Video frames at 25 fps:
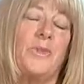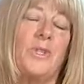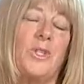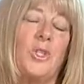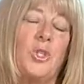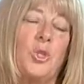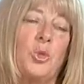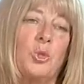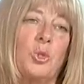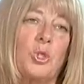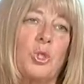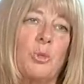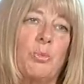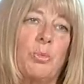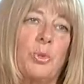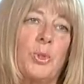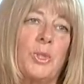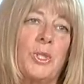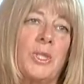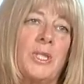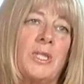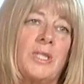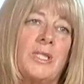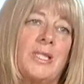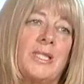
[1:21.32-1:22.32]
Yorkshire
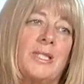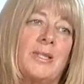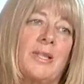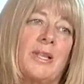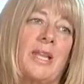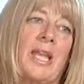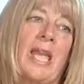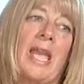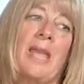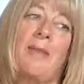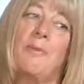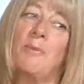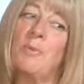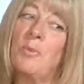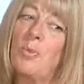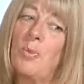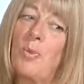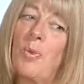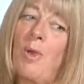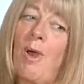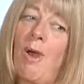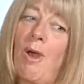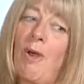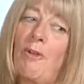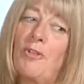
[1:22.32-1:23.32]
puddings came
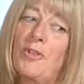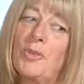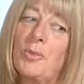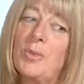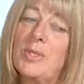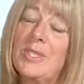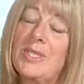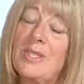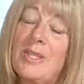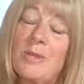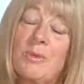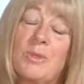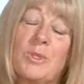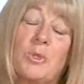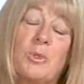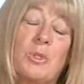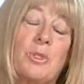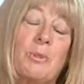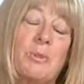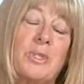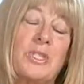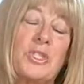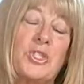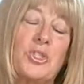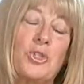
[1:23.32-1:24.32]
afterwards. There was always
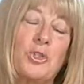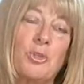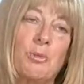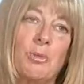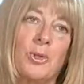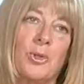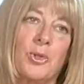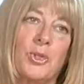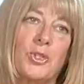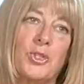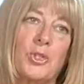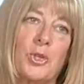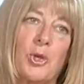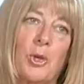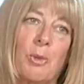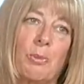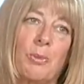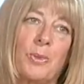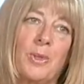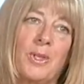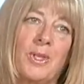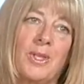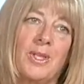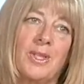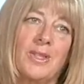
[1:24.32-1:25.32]
a bit of syrup on the top,
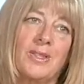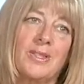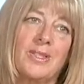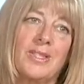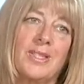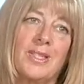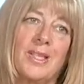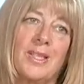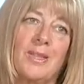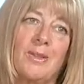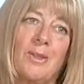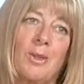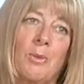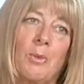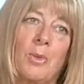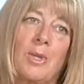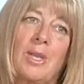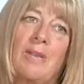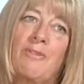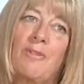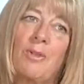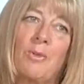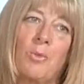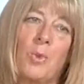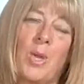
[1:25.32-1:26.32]
so they were
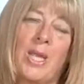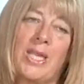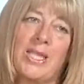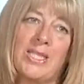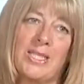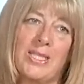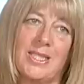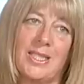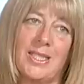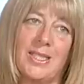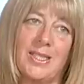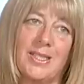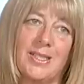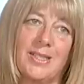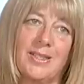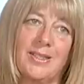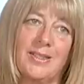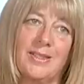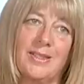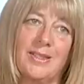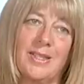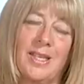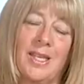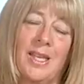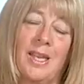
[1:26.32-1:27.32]
never wasted,
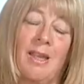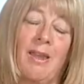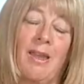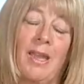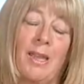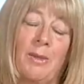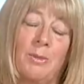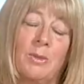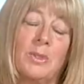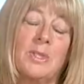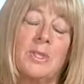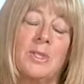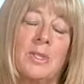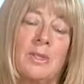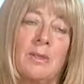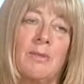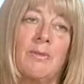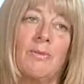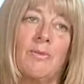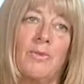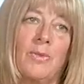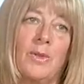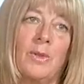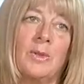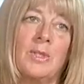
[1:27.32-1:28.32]
and I was
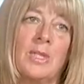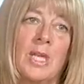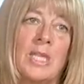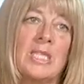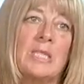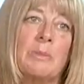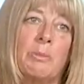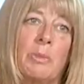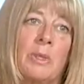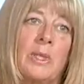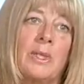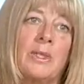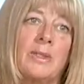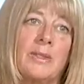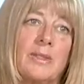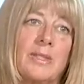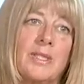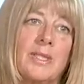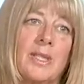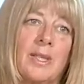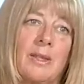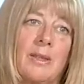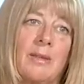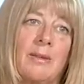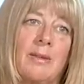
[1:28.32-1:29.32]
the dustbin,
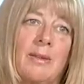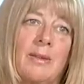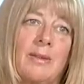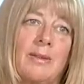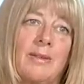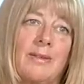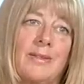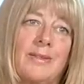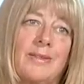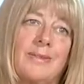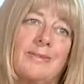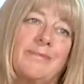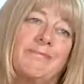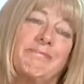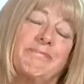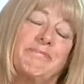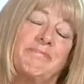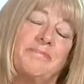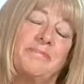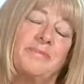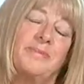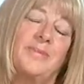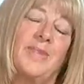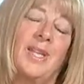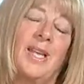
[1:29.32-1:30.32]
so
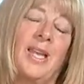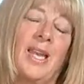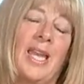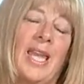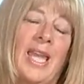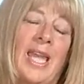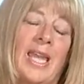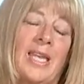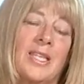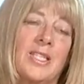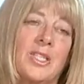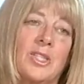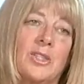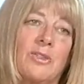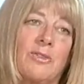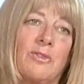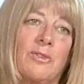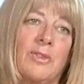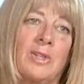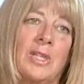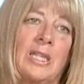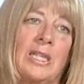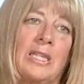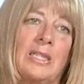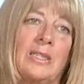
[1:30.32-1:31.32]
I ate
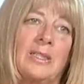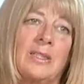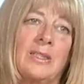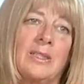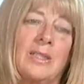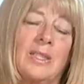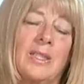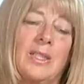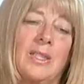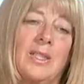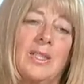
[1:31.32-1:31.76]
for England.